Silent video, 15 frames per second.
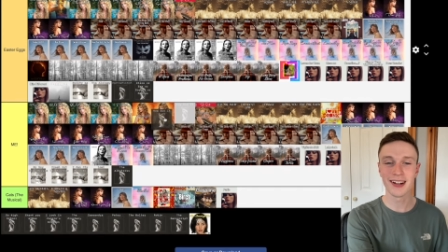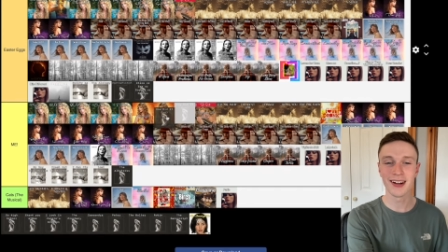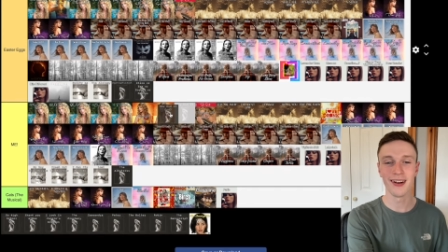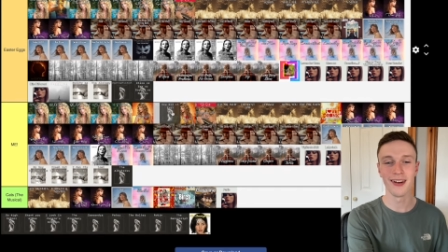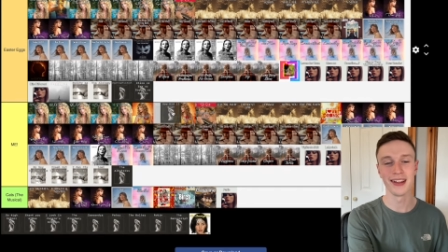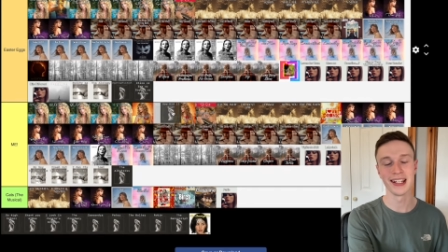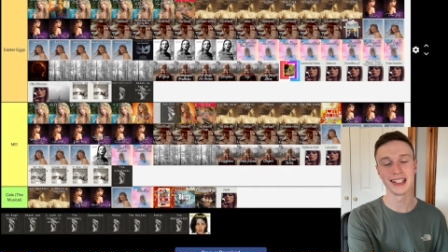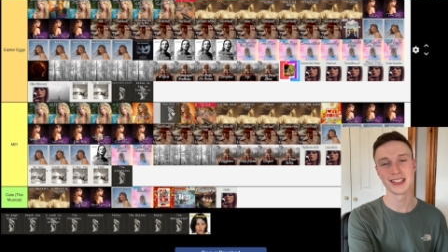
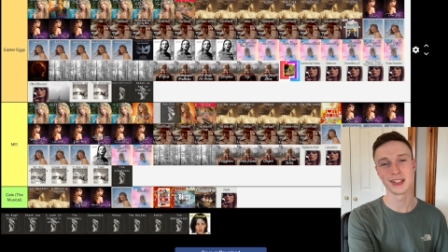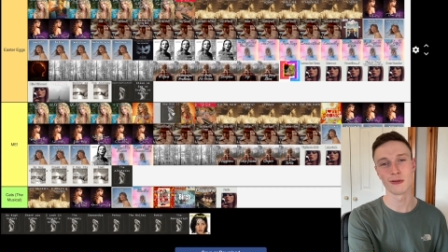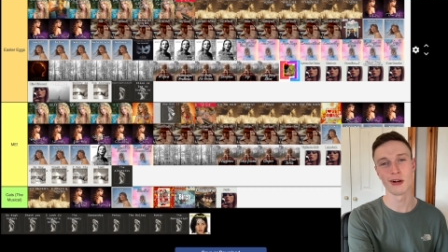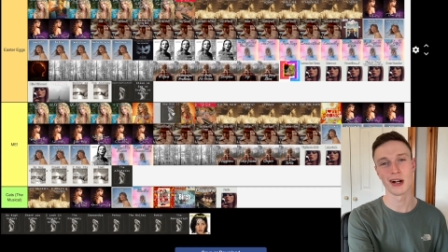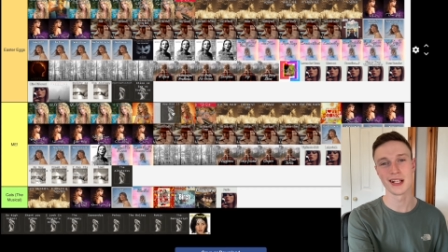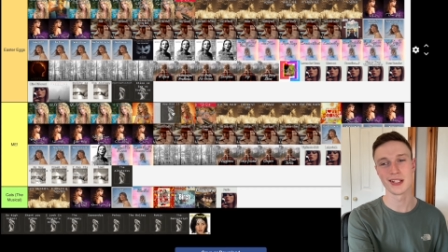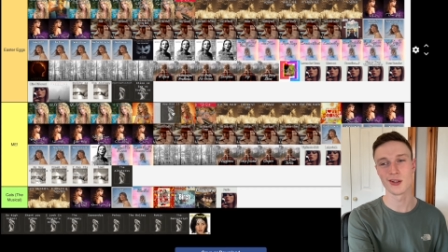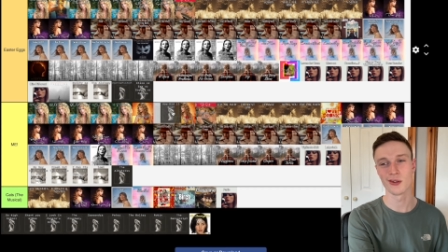Oh, that's a
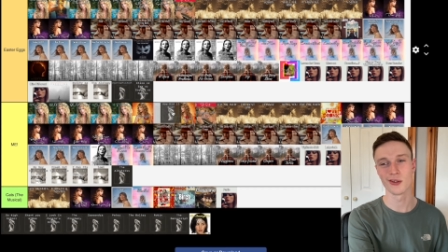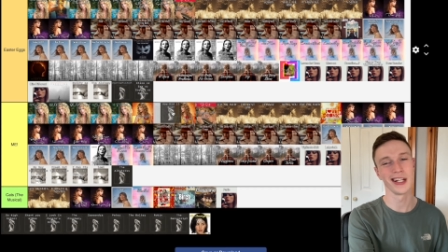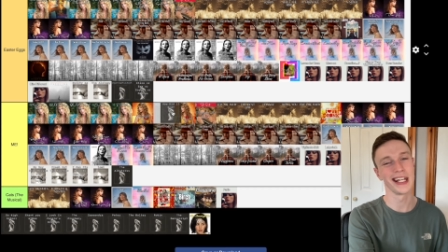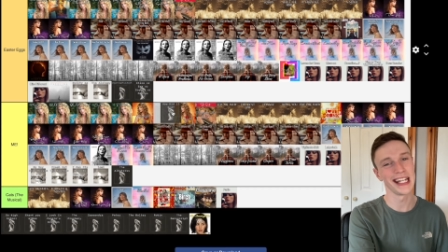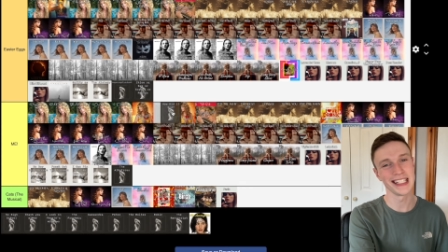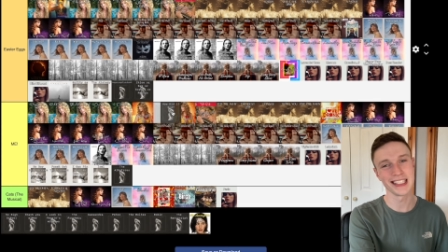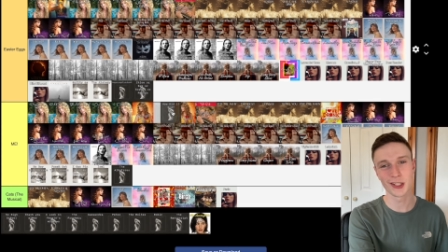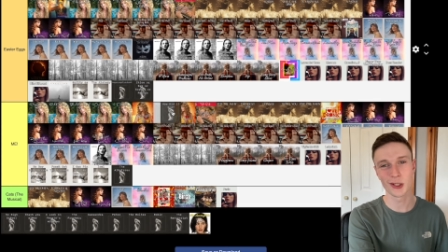great song. It
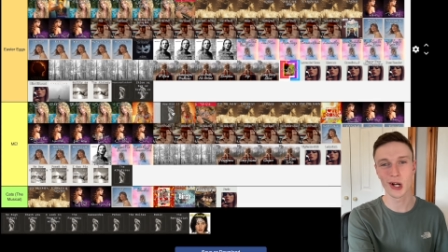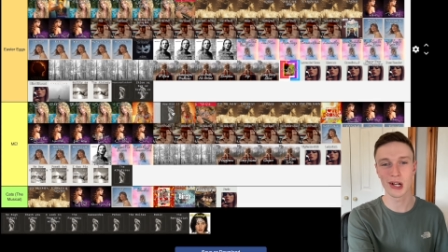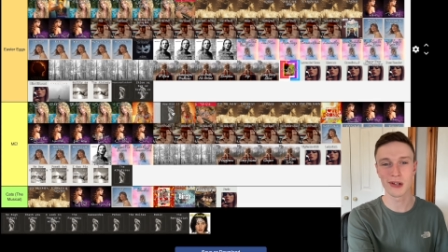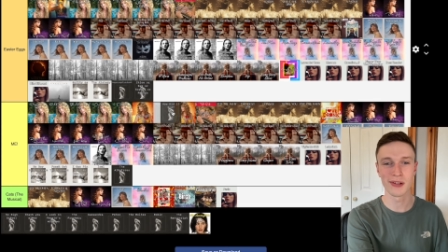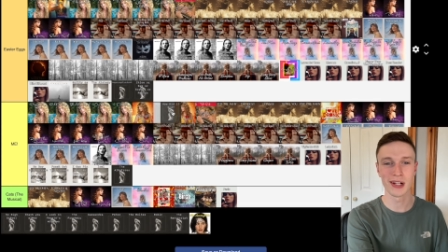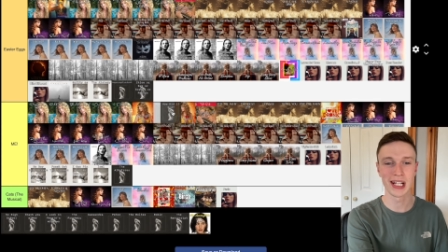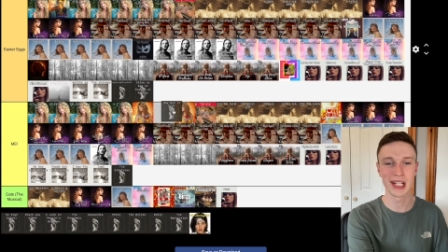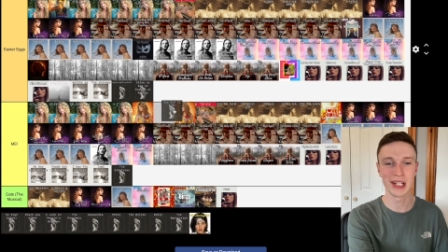is a track
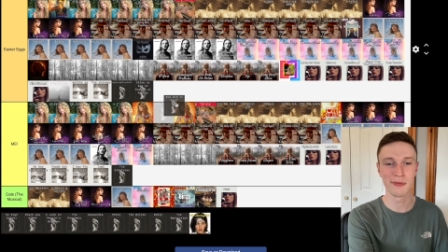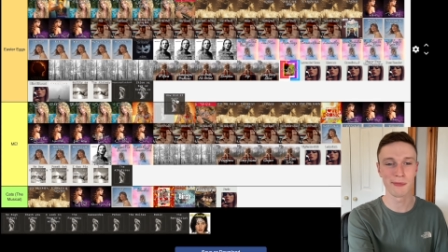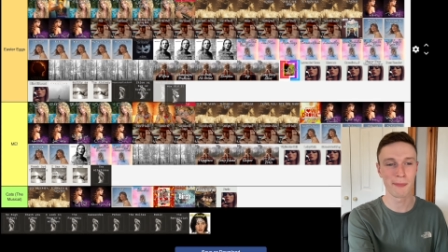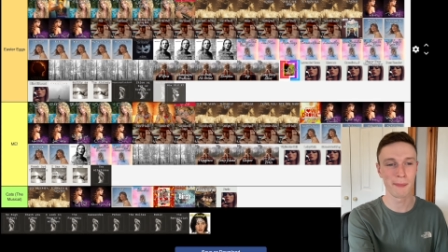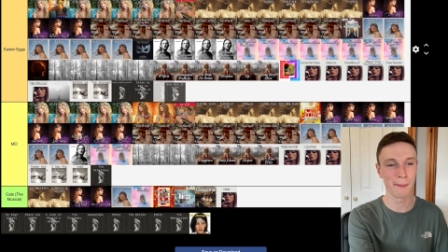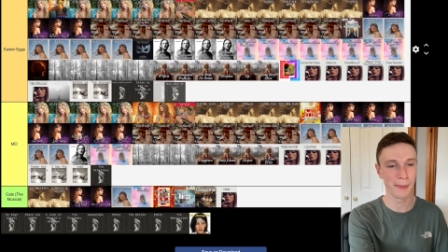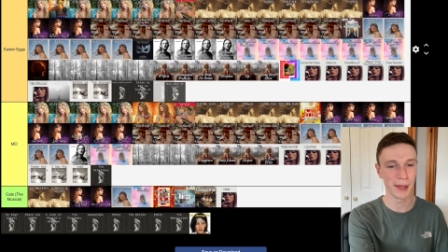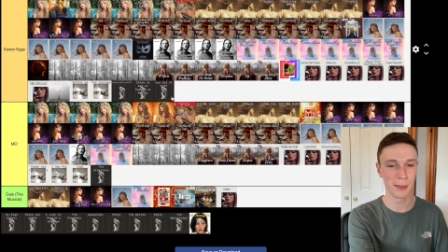five,
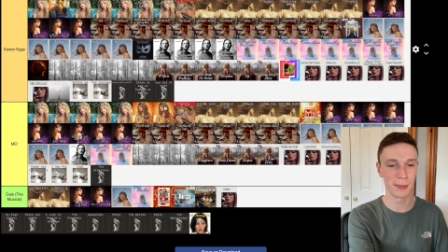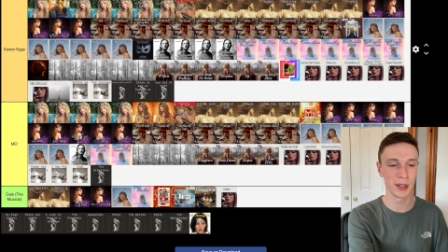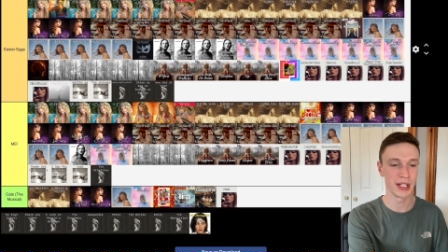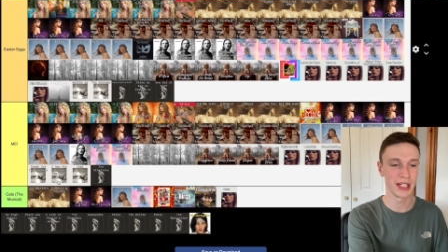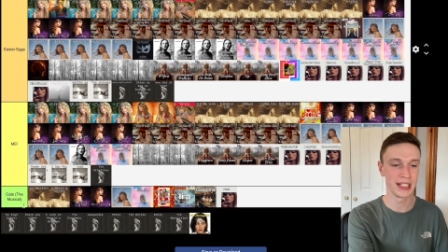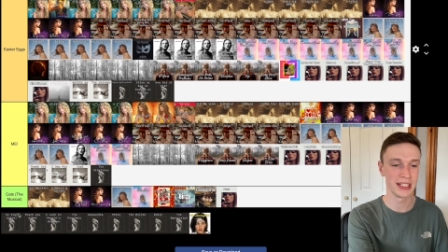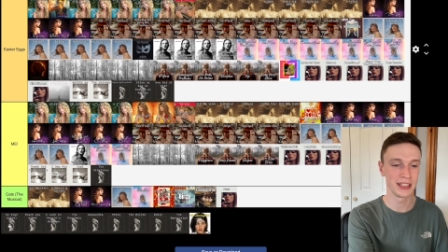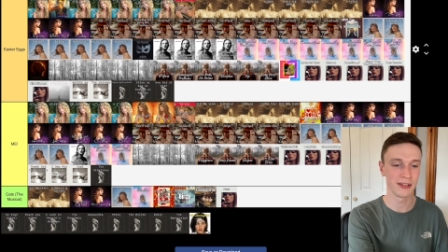but I'll put it
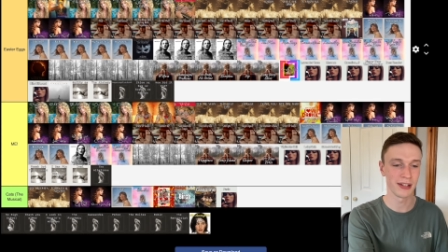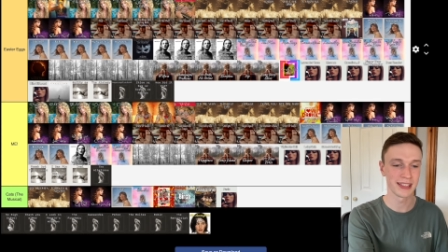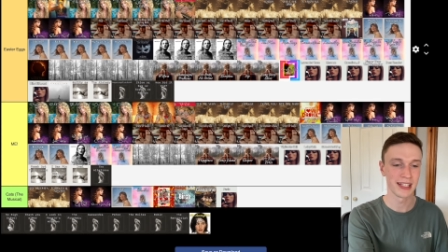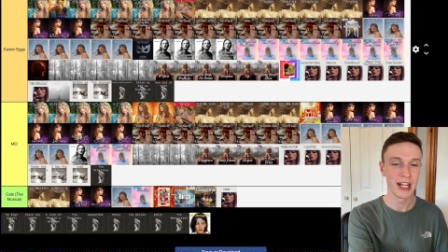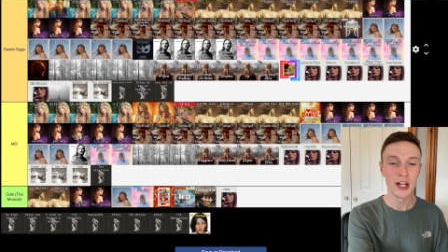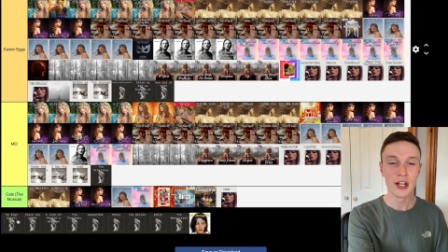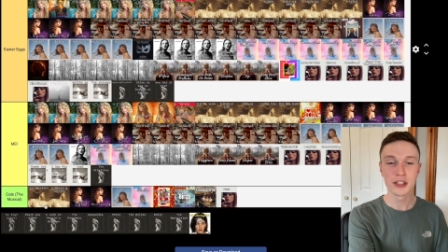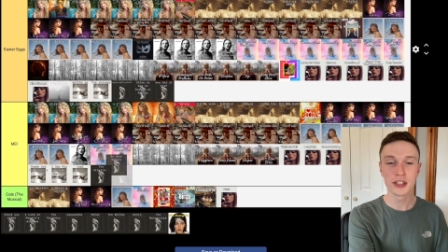in Easter eggs.
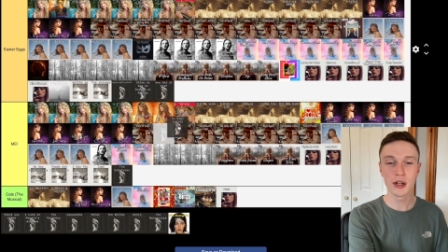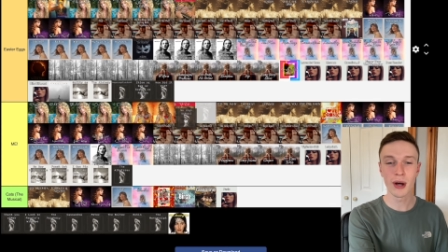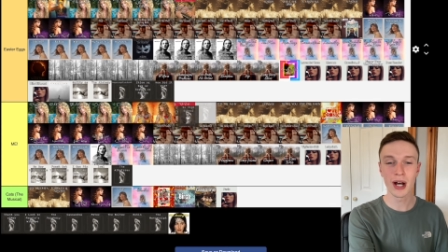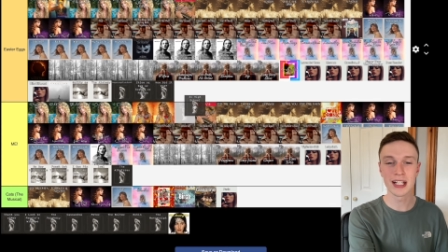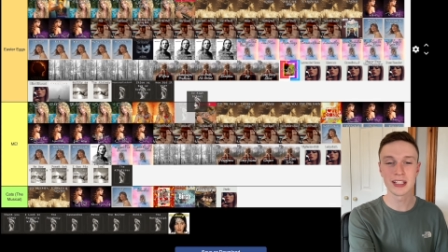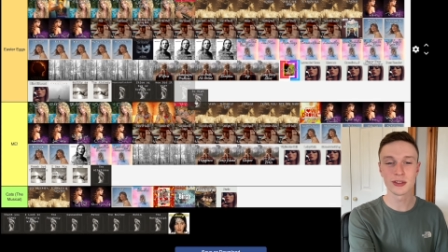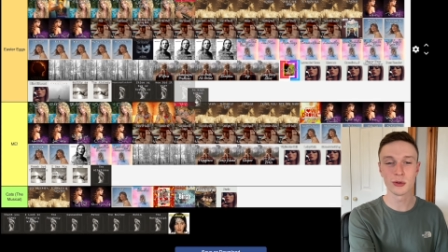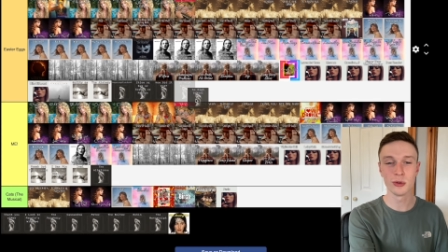So
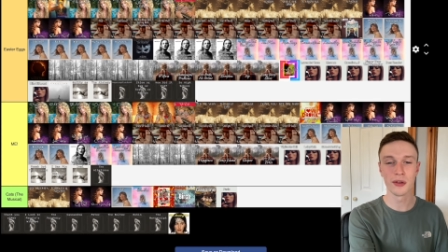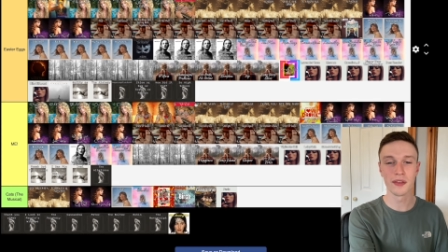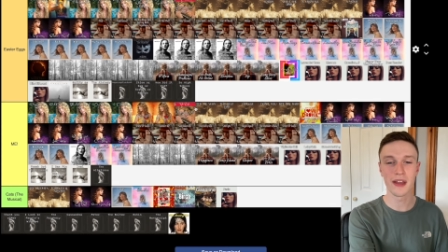High School,